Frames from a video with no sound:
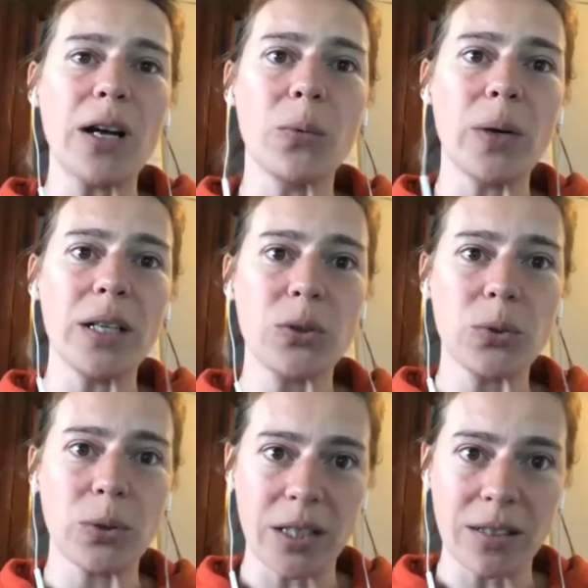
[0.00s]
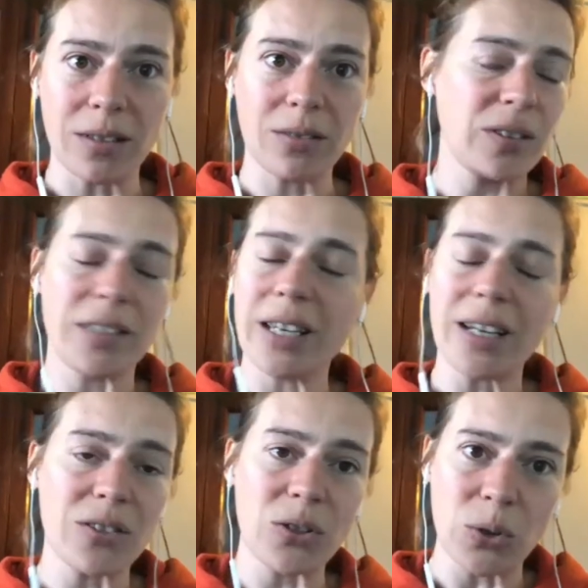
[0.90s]
a more fun way to his,
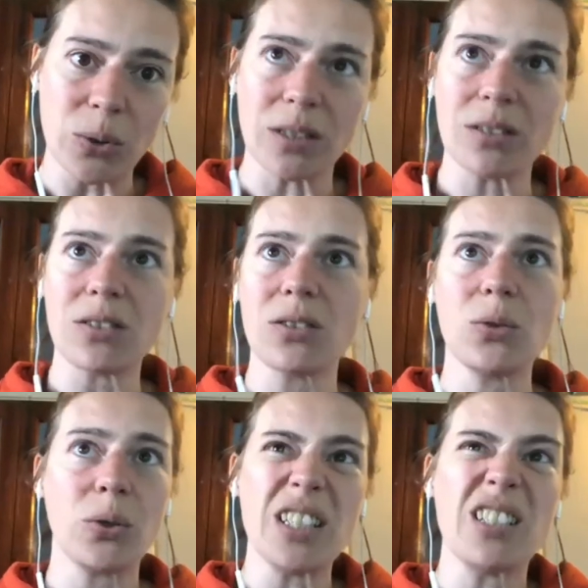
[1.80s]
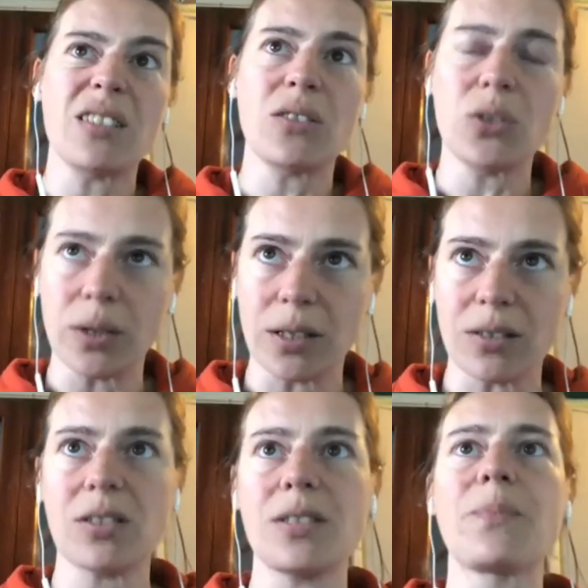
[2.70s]
their students, to his
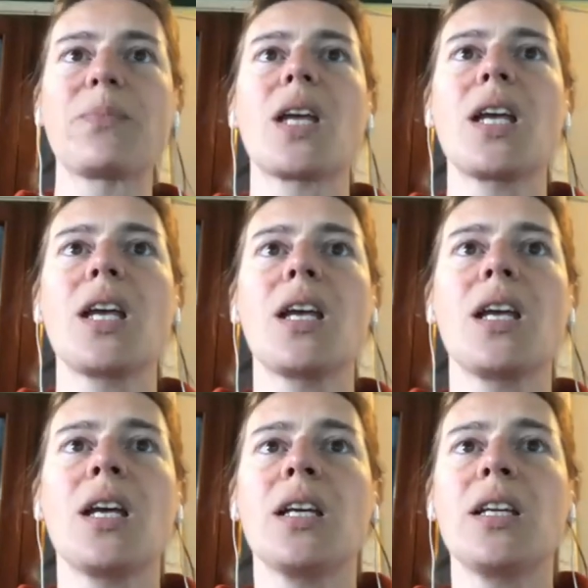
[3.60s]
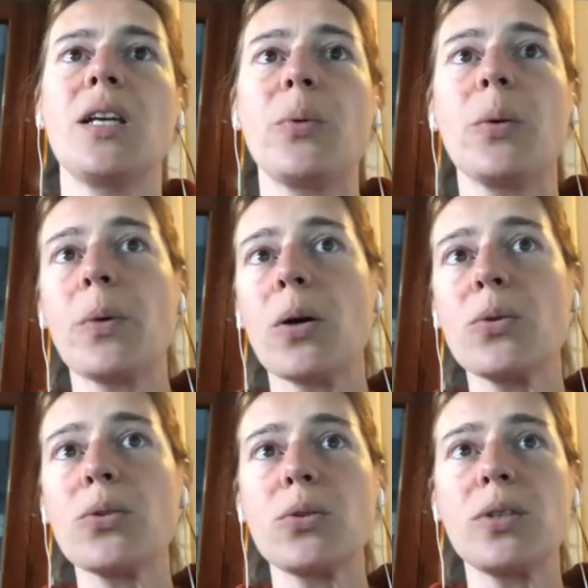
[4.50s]
students. He
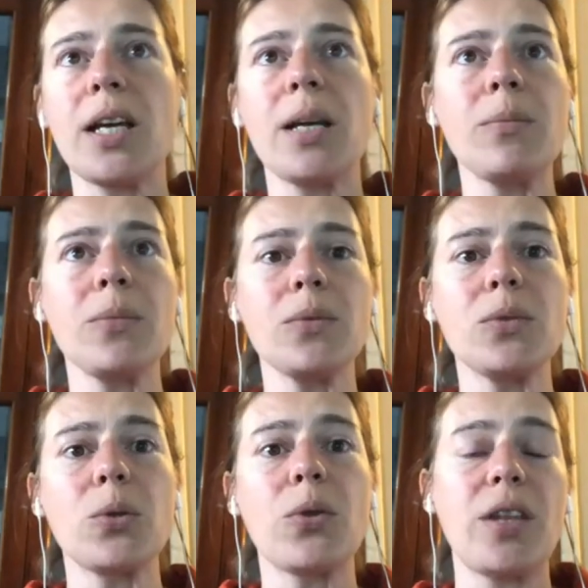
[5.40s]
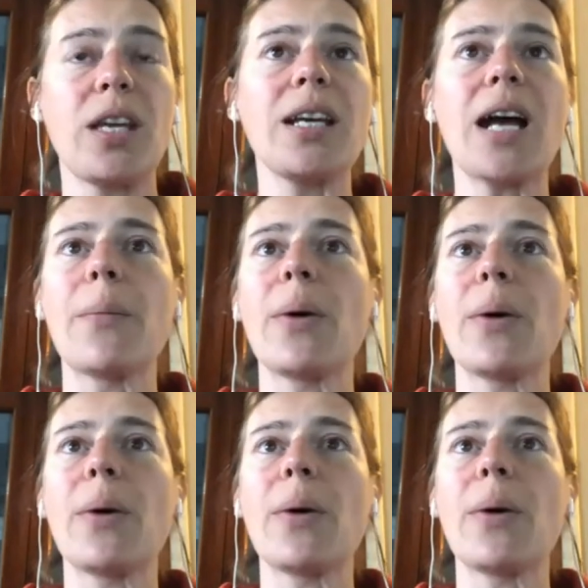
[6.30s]
proposed to them to think
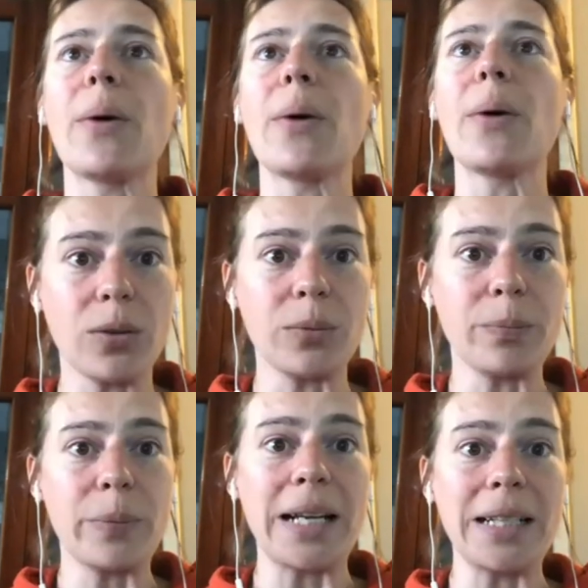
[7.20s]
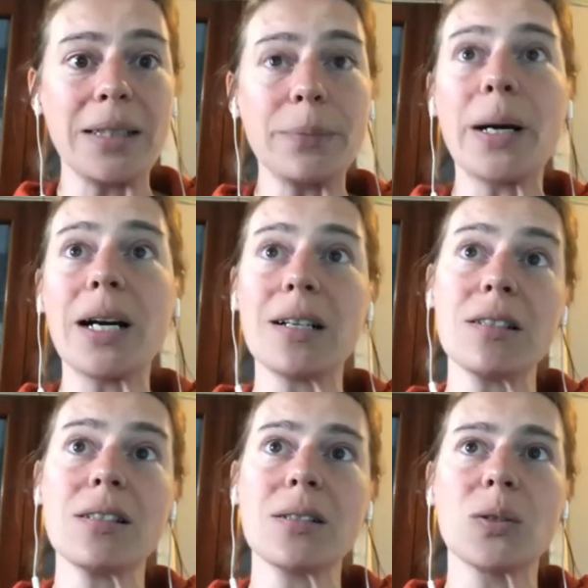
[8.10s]
about to survive on
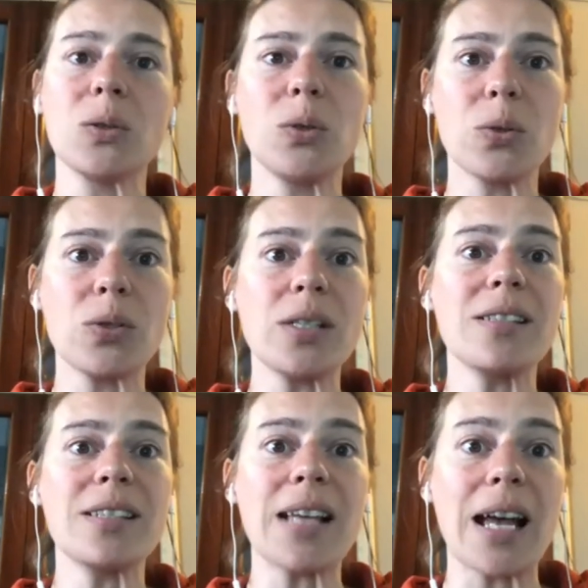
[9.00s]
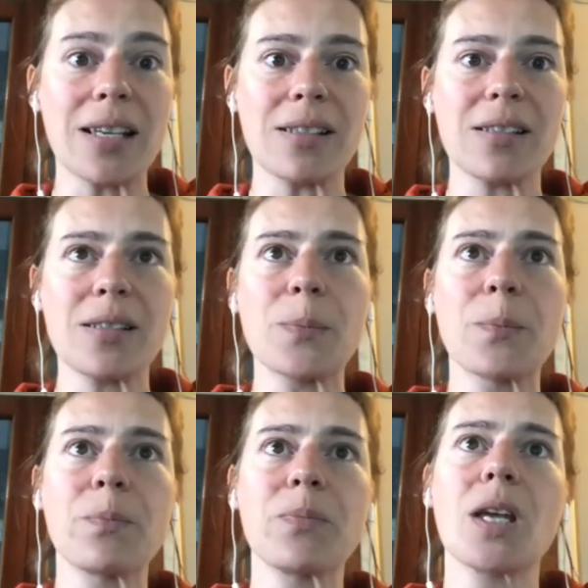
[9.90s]
planet Mars using
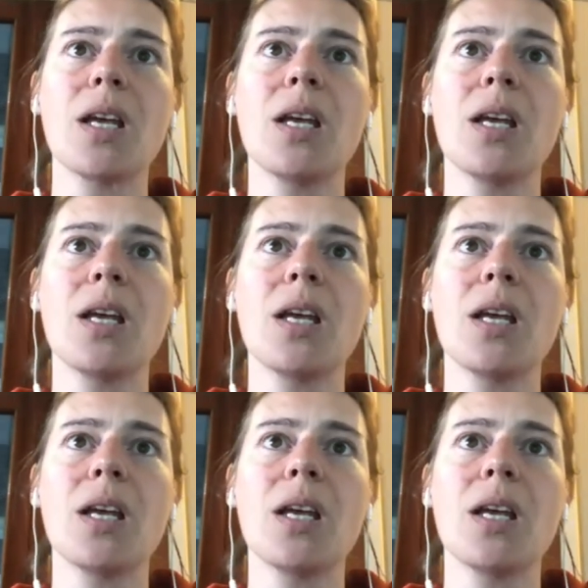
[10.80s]
science.